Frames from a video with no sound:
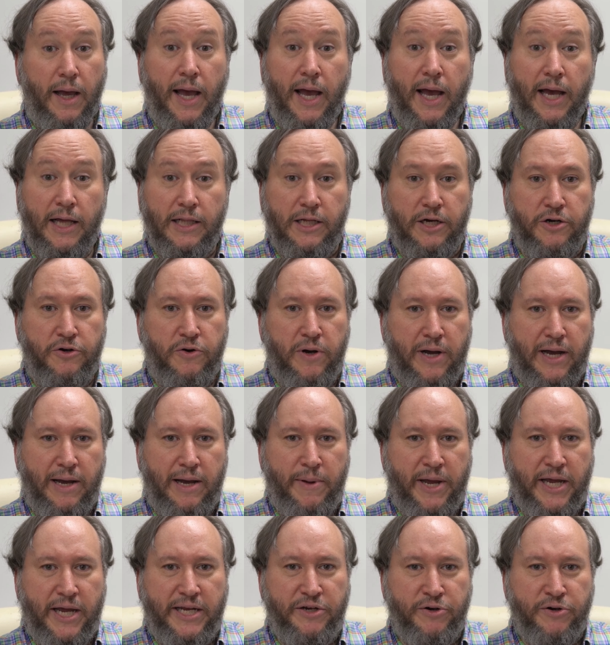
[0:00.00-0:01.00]
Hello, I'm
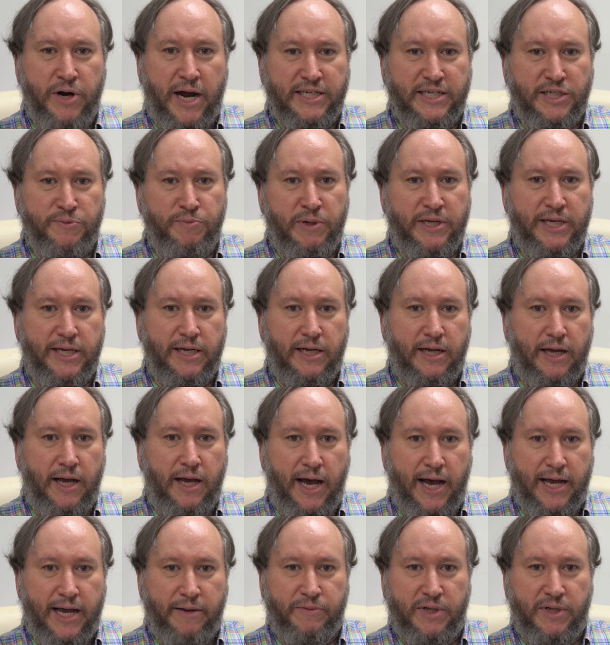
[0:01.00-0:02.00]
Andy Reisman.
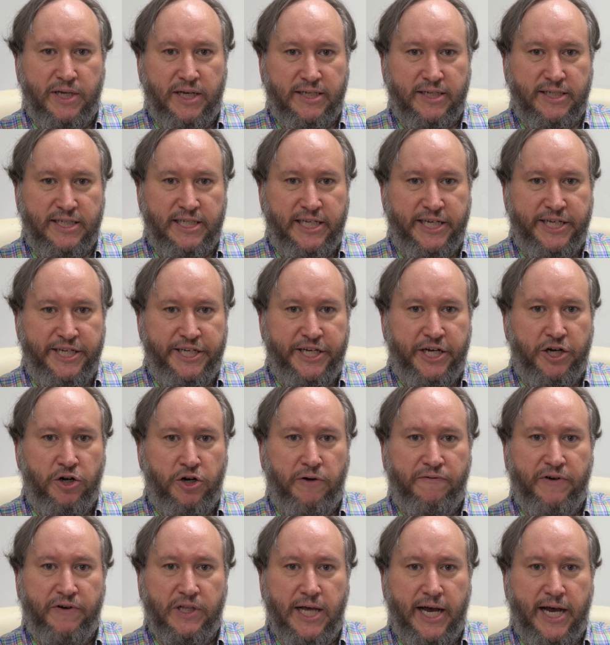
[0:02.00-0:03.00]
I'm the CEO
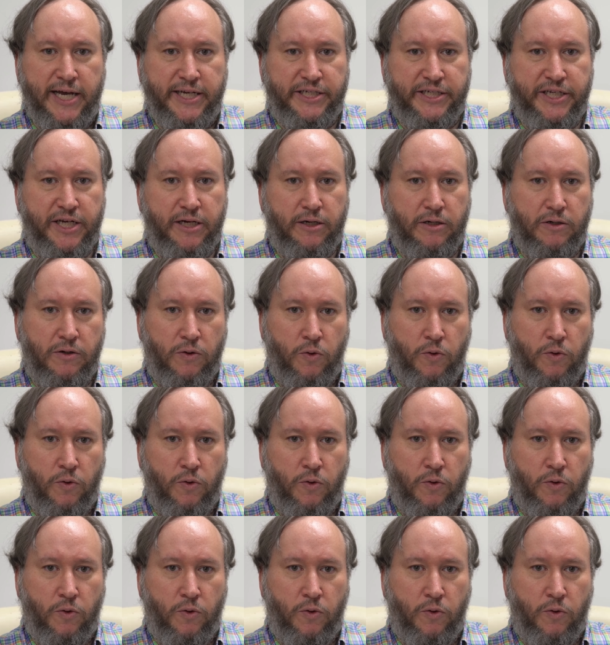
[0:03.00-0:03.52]
of Elijah.